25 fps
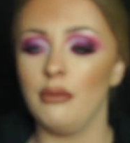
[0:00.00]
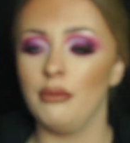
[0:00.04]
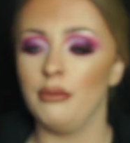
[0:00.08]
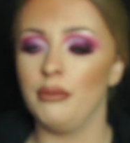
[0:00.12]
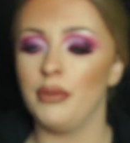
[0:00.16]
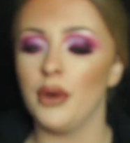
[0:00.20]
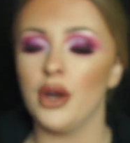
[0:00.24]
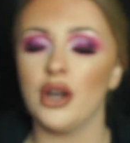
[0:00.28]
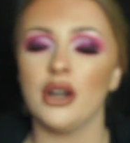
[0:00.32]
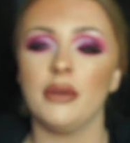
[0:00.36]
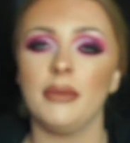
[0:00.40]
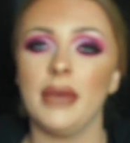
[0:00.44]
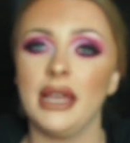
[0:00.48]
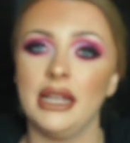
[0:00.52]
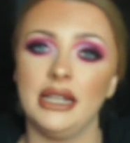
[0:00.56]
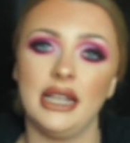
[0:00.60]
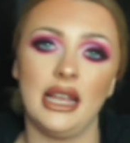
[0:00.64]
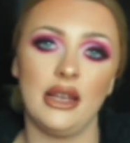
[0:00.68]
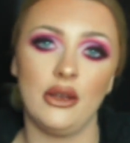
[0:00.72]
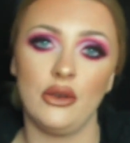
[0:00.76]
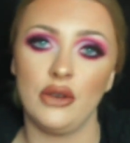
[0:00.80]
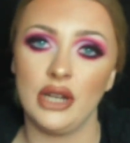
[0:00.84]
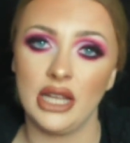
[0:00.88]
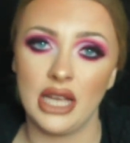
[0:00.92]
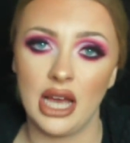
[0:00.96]
Bear in mind
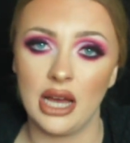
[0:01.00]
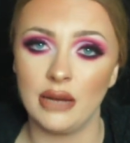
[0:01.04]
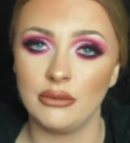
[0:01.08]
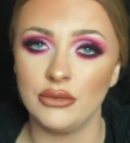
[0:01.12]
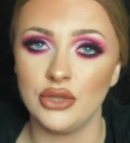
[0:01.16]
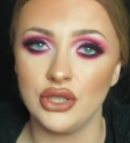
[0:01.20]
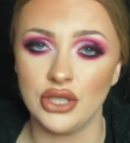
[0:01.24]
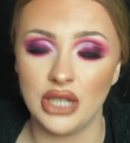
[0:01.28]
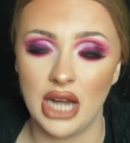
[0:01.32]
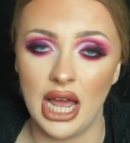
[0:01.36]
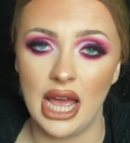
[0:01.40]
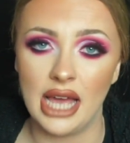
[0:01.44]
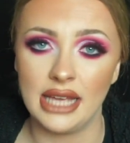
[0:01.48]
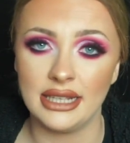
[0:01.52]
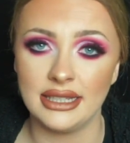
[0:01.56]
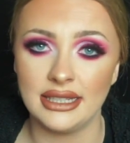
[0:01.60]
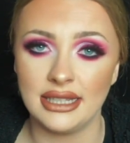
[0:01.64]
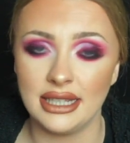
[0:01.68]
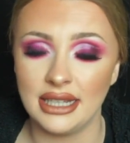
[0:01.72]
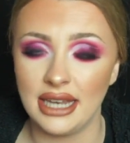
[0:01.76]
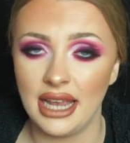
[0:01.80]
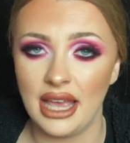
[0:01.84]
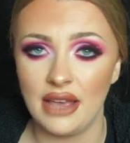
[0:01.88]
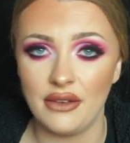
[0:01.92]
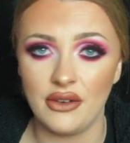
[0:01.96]
I only am doing eyes
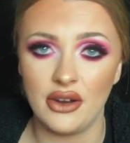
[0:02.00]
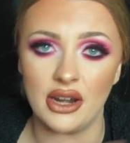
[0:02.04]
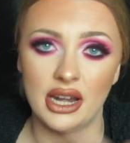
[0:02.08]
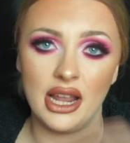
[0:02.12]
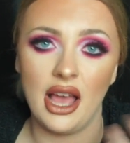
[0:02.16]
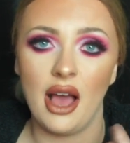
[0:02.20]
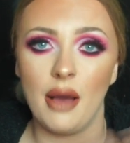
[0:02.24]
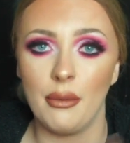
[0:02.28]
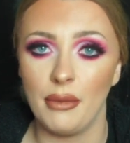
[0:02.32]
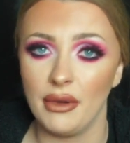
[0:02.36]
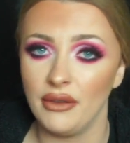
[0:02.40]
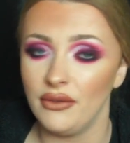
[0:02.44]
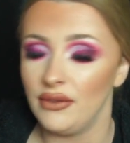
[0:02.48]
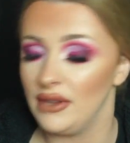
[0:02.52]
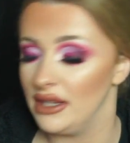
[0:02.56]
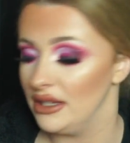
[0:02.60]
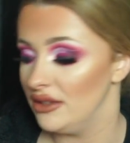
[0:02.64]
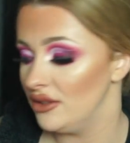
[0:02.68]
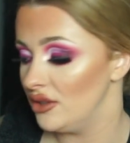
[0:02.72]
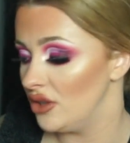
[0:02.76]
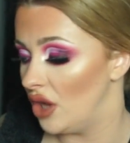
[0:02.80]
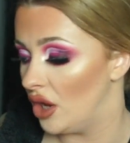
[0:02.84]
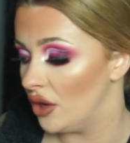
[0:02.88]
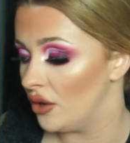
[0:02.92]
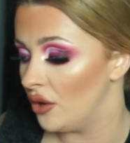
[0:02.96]
today. I already have my face
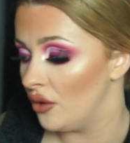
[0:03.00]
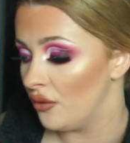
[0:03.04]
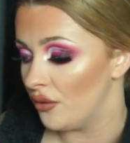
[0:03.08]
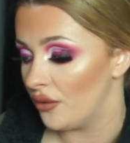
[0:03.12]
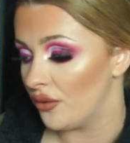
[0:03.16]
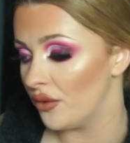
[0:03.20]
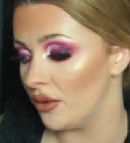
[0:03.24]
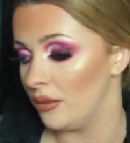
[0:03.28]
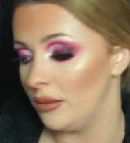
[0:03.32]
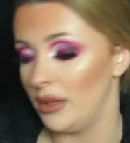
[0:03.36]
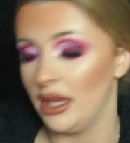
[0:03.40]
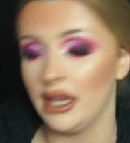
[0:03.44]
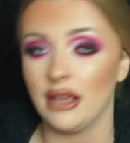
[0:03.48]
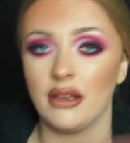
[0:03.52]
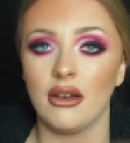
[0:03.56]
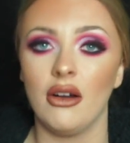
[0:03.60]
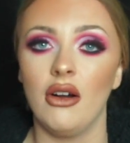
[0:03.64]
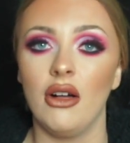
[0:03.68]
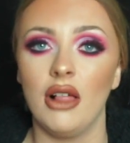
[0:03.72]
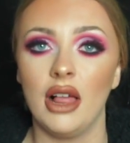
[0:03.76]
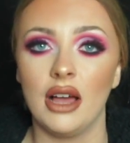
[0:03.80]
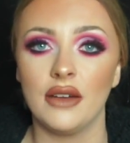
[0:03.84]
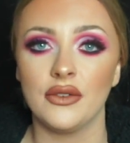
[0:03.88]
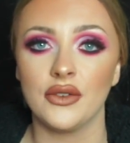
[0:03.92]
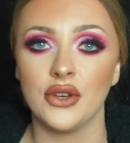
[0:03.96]
done from like
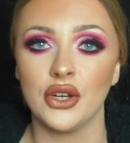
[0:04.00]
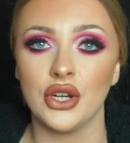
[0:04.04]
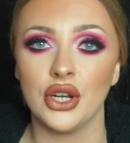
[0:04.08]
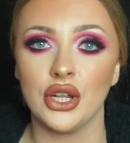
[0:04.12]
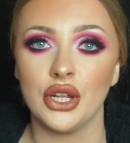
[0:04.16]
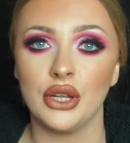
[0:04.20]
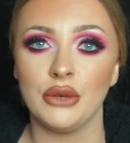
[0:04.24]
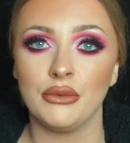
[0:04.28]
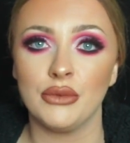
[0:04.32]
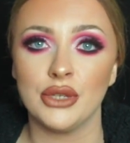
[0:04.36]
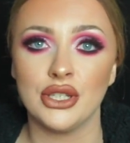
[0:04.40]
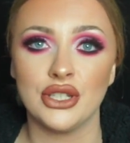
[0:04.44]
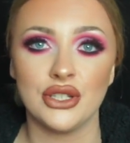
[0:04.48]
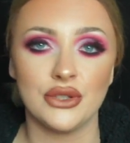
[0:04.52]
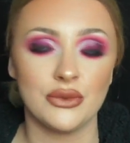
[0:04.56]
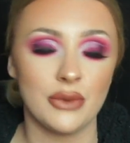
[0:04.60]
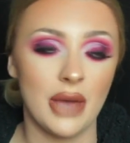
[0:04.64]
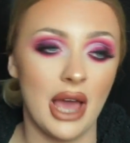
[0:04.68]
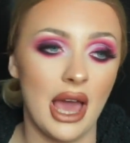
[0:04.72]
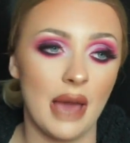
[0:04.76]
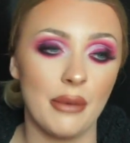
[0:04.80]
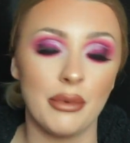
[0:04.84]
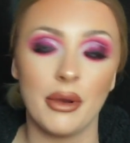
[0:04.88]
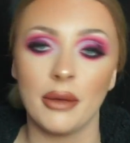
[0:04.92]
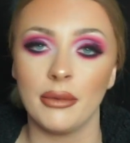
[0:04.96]
all afternoon, which is
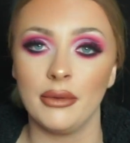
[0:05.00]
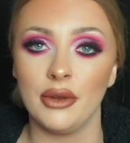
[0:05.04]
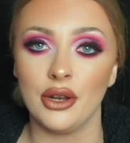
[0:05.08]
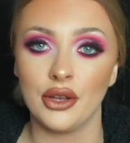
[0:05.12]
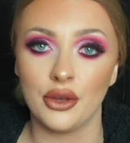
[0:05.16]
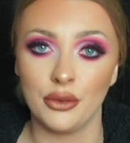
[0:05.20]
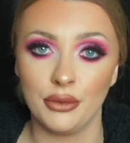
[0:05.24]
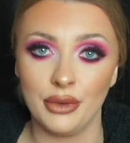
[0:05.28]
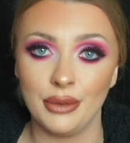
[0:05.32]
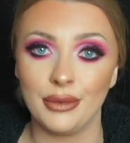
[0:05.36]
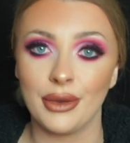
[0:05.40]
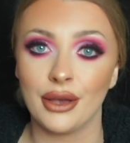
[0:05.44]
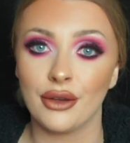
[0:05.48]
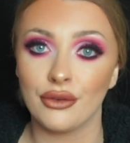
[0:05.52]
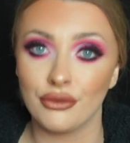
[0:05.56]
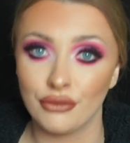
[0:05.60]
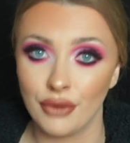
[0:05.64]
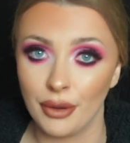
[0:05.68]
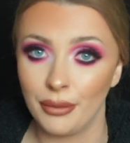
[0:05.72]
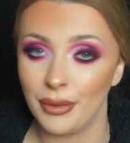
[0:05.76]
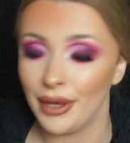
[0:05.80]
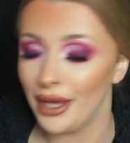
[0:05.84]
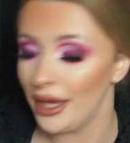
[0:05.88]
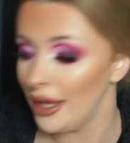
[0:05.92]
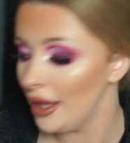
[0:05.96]
why I probably look a wee bit
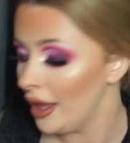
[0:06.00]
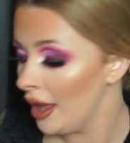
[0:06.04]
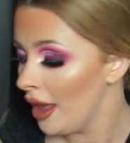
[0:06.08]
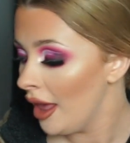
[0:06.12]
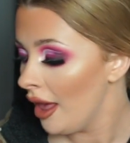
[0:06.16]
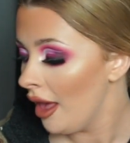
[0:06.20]
grubby.